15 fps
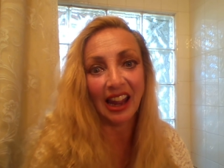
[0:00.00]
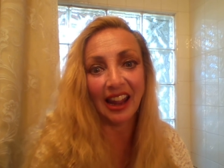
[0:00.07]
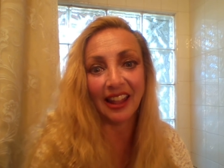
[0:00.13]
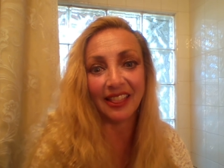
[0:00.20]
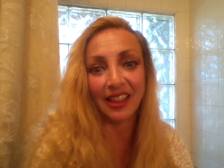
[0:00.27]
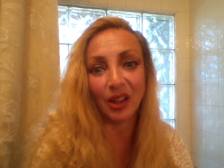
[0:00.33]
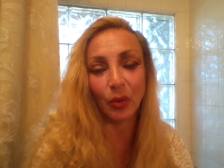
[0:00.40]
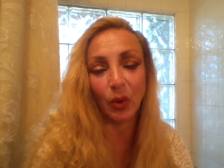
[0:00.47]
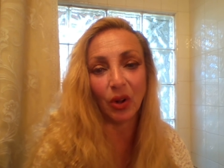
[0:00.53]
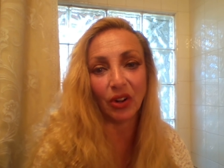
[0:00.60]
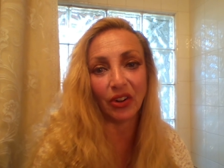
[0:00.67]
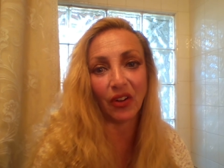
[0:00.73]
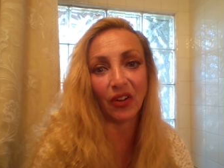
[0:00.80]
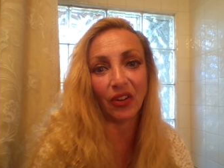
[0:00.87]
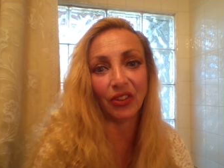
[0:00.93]
And they
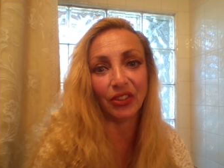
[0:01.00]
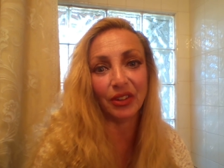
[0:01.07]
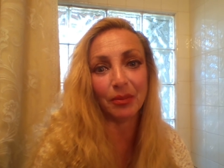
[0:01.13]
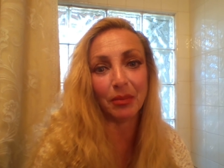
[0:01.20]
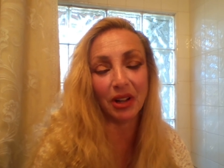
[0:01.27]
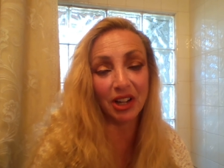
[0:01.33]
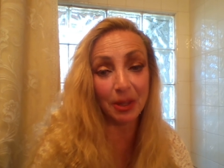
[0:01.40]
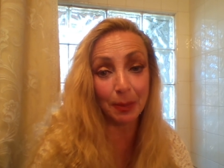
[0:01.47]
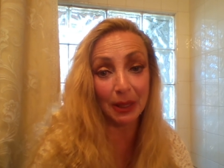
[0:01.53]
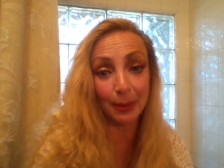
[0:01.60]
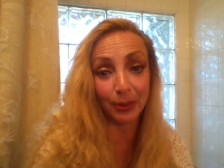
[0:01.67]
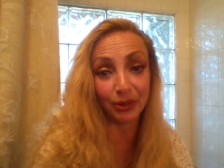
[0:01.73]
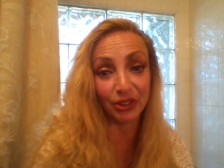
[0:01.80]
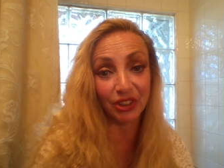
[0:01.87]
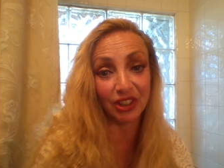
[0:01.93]
want all the money
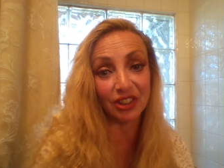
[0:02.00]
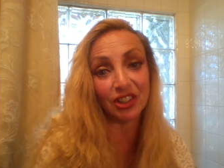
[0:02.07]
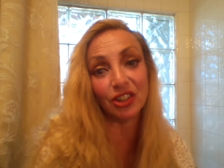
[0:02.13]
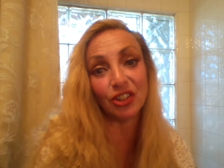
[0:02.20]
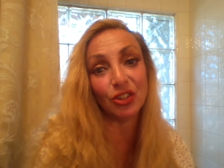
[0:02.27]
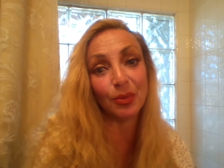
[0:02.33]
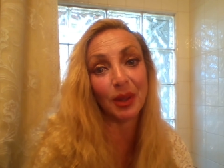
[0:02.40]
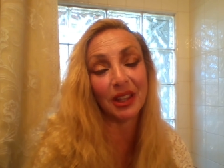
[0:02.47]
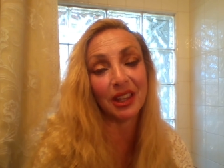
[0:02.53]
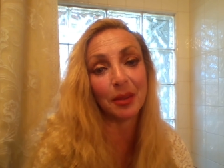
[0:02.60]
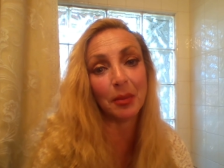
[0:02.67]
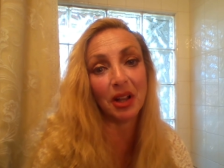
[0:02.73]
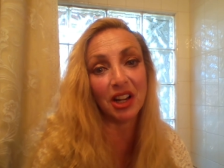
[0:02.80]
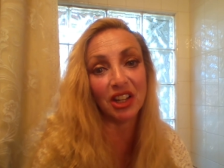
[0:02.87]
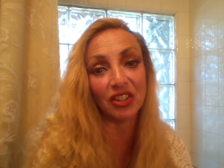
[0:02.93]
people to continue making
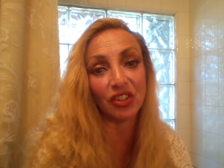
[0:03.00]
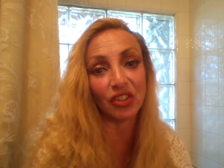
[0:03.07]
money.